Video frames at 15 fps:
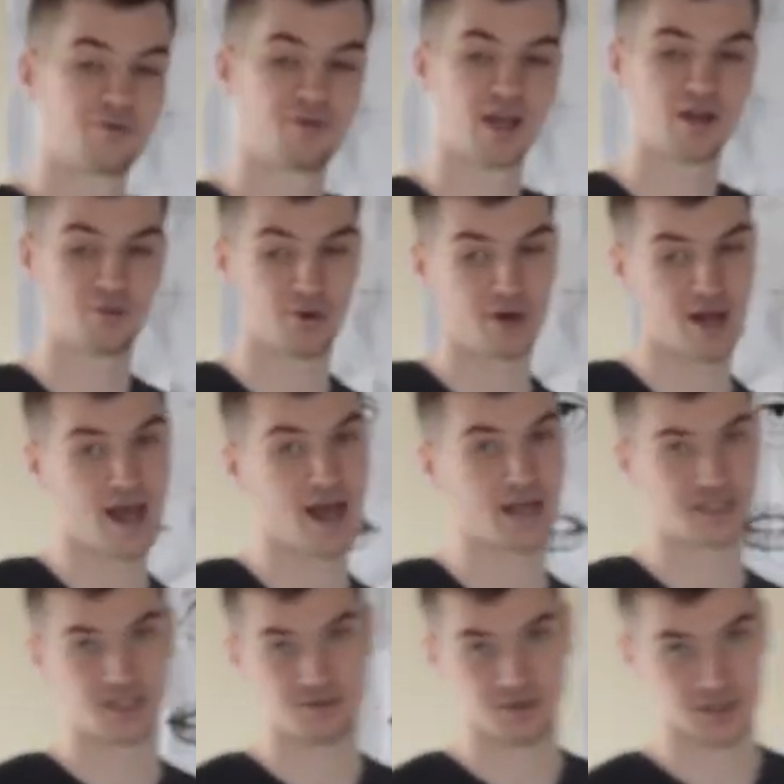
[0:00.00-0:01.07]
favorite
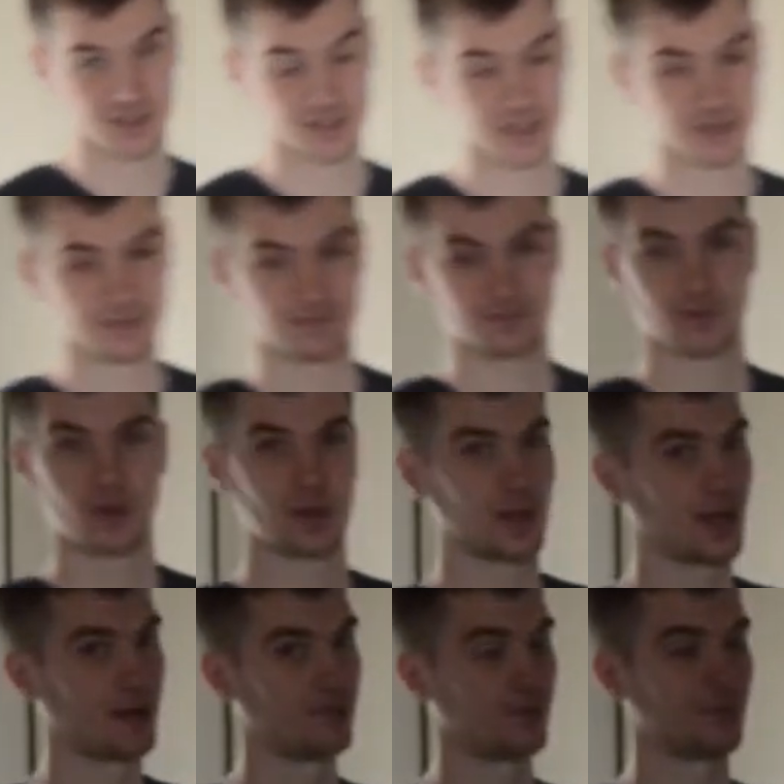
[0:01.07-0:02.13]
activity?
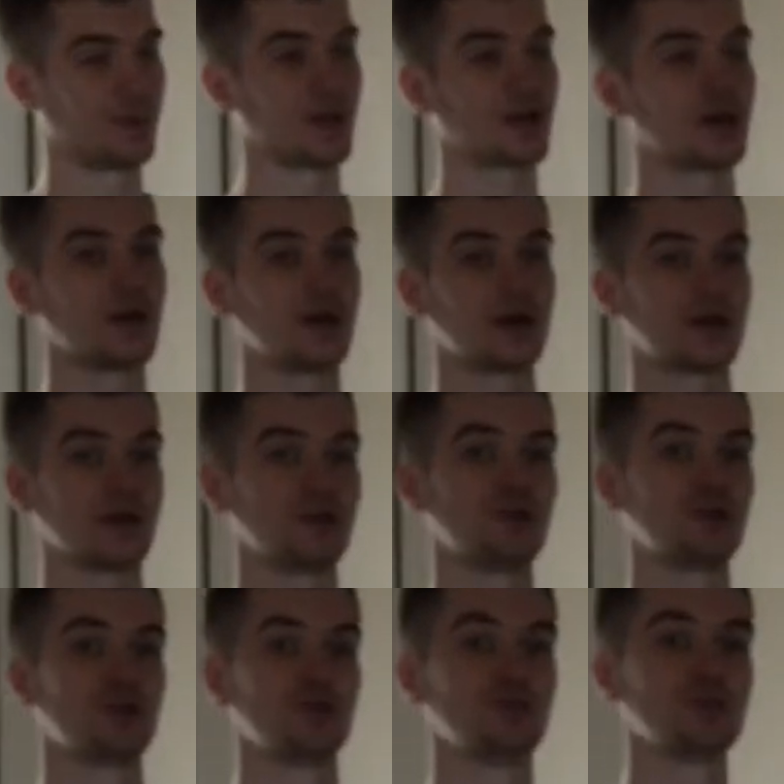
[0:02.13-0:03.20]
And Rebecca can
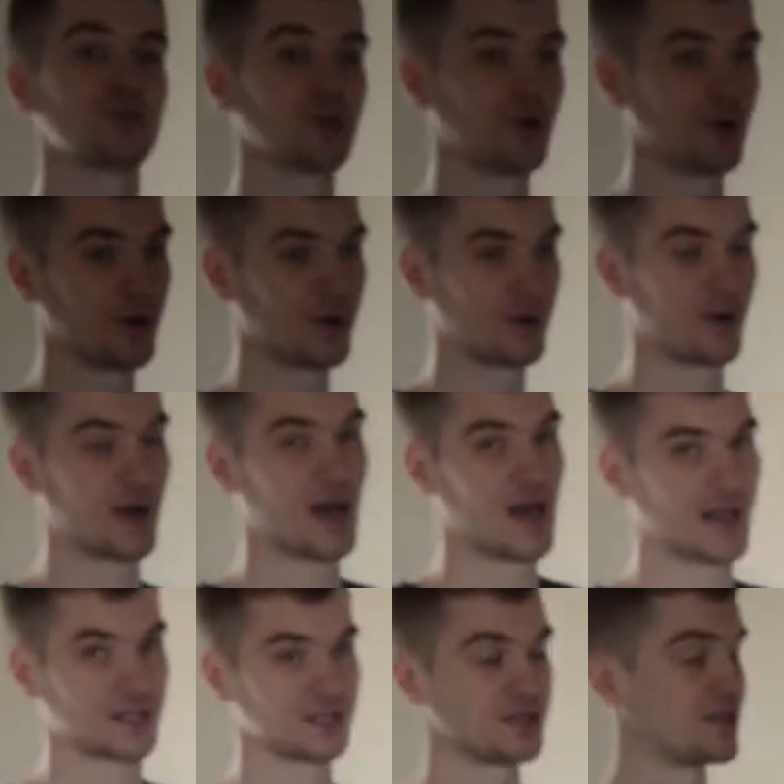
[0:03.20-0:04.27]
choose the
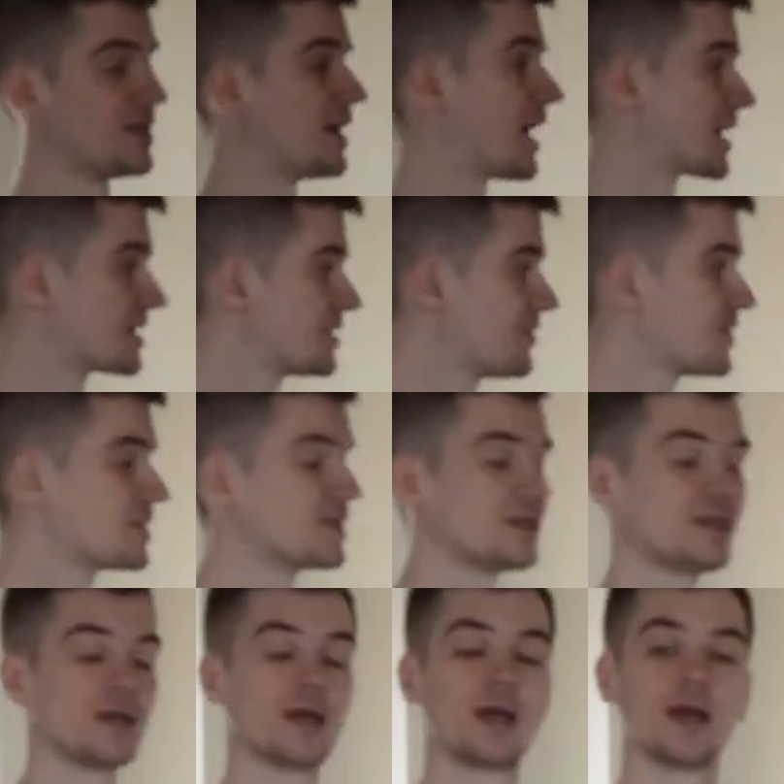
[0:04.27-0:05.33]

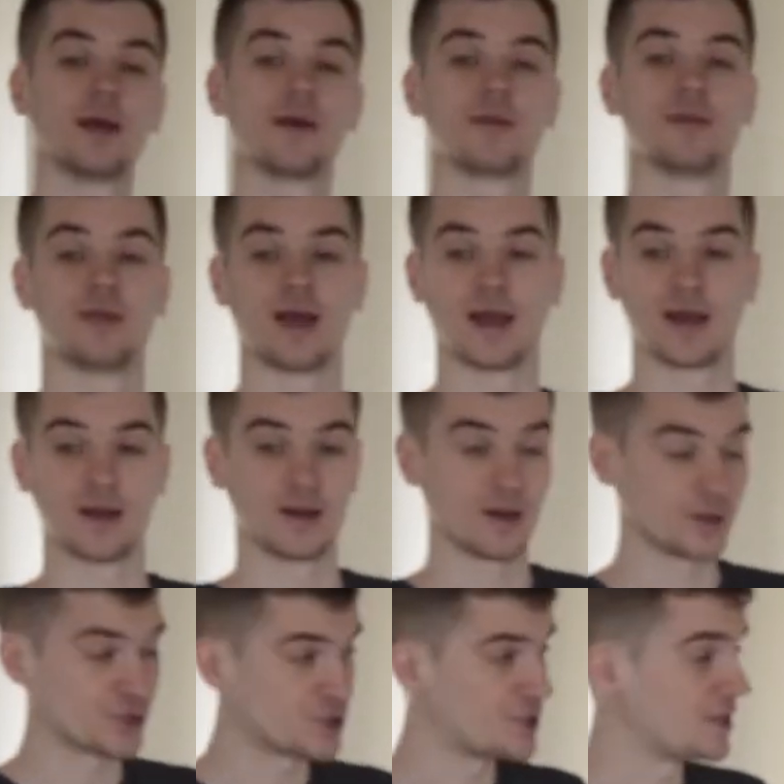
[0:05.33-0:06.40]
activity that
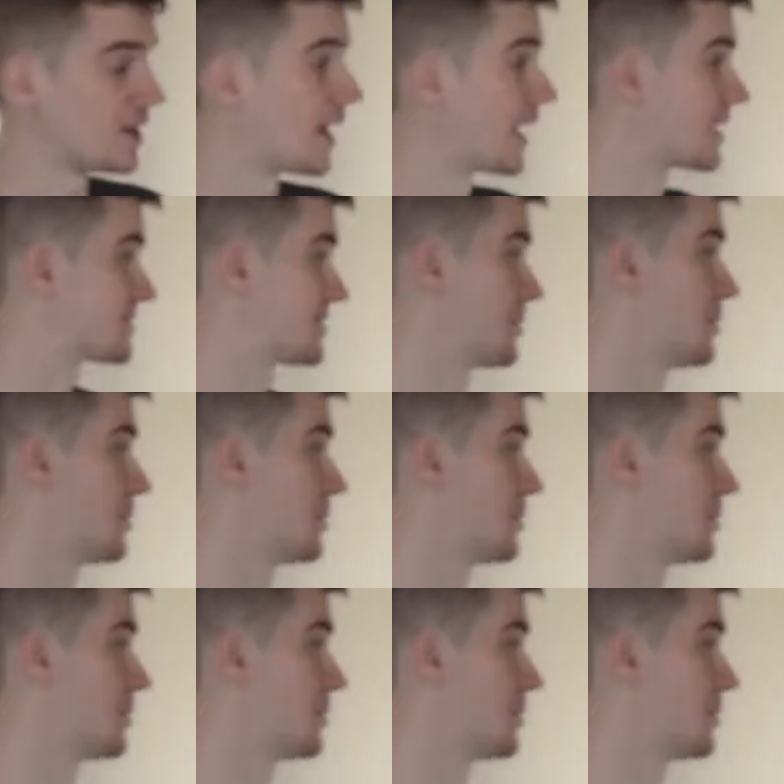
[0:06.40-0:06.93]
she likes the